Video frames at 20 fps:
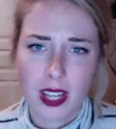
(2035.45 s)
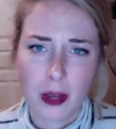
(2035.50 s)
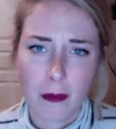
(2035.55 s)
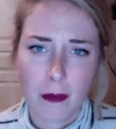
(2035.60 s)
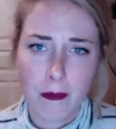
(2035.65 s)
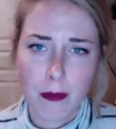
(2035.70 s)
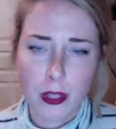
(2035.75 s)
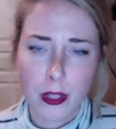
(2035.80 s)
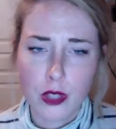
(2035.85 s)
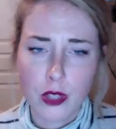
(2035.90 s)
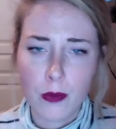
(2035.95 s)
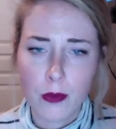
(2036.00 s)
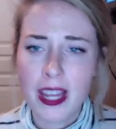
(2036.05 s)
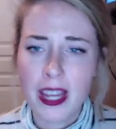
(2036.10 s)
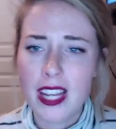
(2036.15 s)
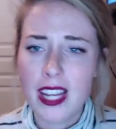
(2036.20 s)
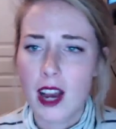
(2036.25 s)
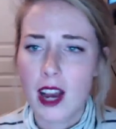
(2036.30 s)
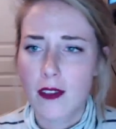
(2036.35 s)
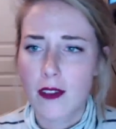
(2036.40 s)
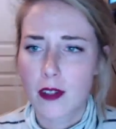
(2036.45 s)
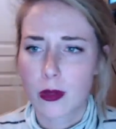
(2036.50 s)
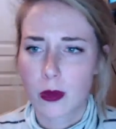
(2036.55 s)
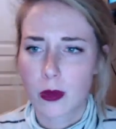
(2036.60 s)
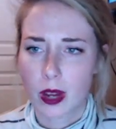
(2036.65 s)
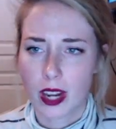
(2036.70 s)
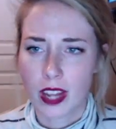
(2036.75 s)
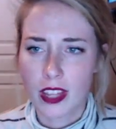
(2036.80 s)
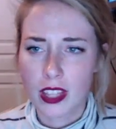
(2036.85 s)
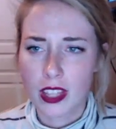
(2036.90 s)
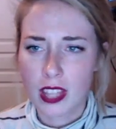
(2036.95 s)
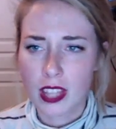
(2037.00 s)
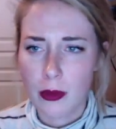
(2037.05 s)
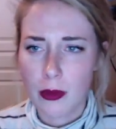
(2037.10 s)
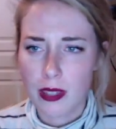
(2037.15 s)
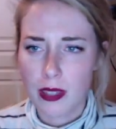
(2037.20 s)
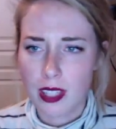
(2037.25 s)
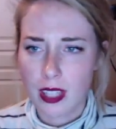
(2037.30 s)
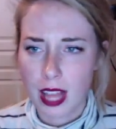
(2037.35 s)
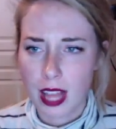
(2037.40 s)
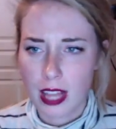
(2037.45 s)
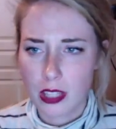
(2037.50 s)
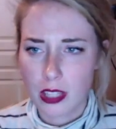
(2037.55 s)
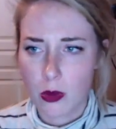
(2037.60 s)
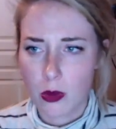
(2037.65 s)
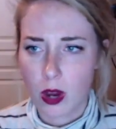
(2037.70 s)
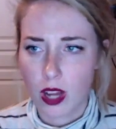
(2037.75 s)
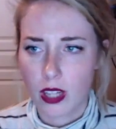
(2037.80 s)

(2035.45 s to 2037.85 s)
It's the pink cover one. I thought that was the last one.